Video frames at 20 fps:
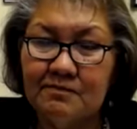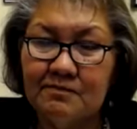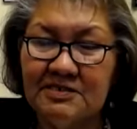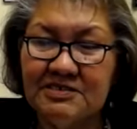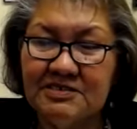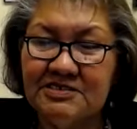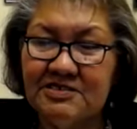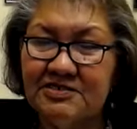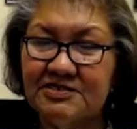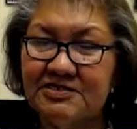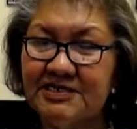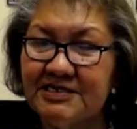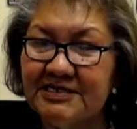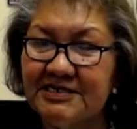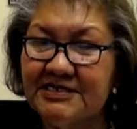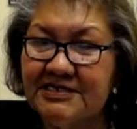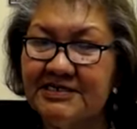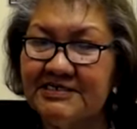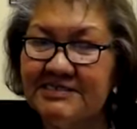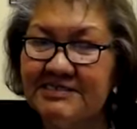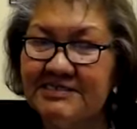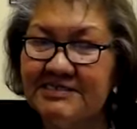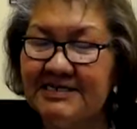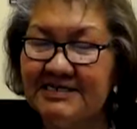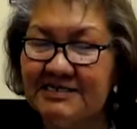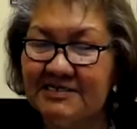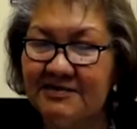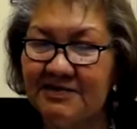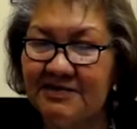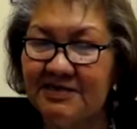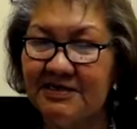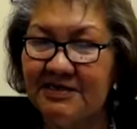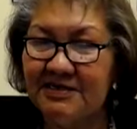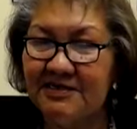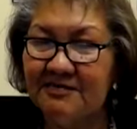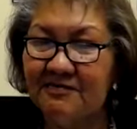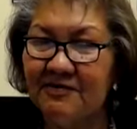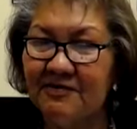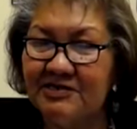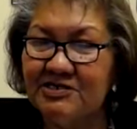Mr. Duncan said to
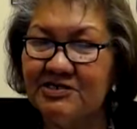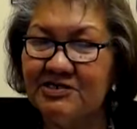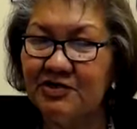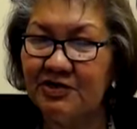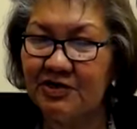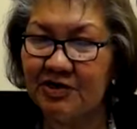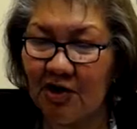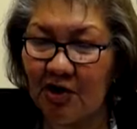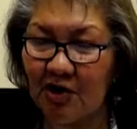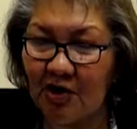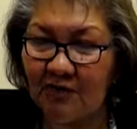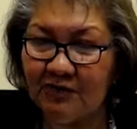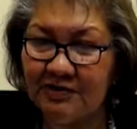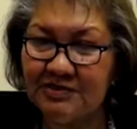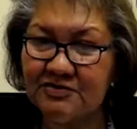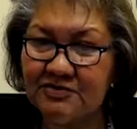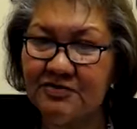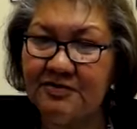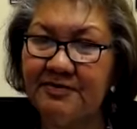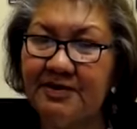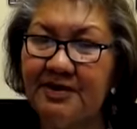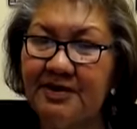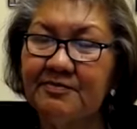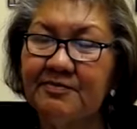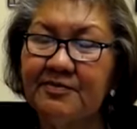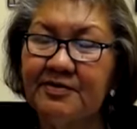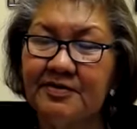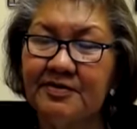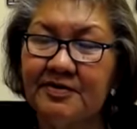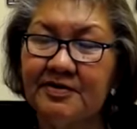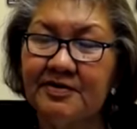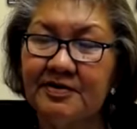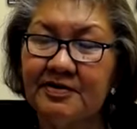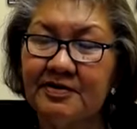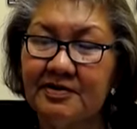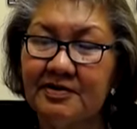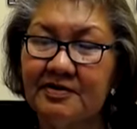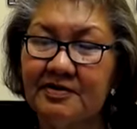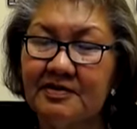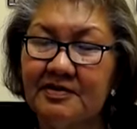me, I want you to always remember
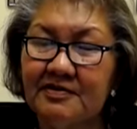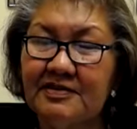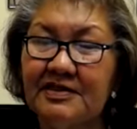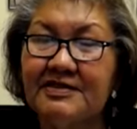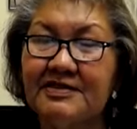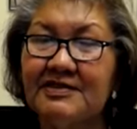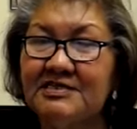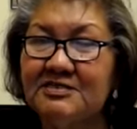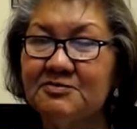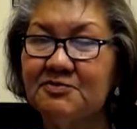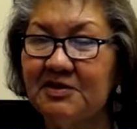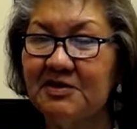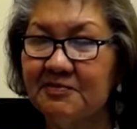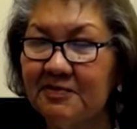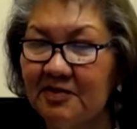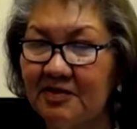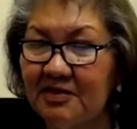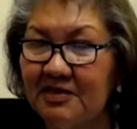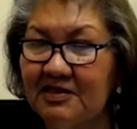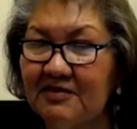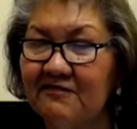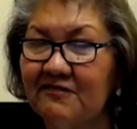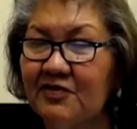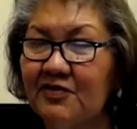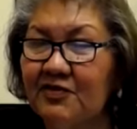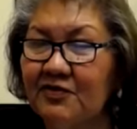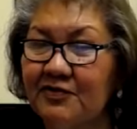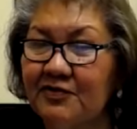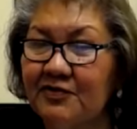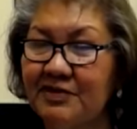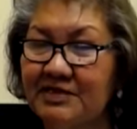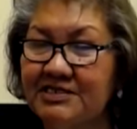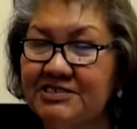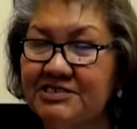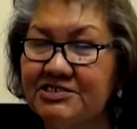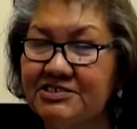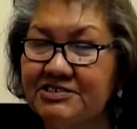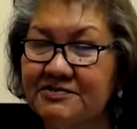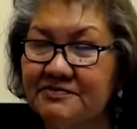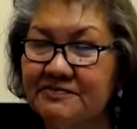that these people live their
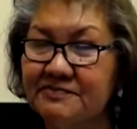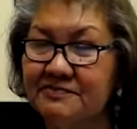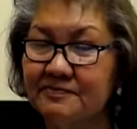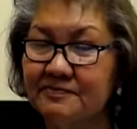religion,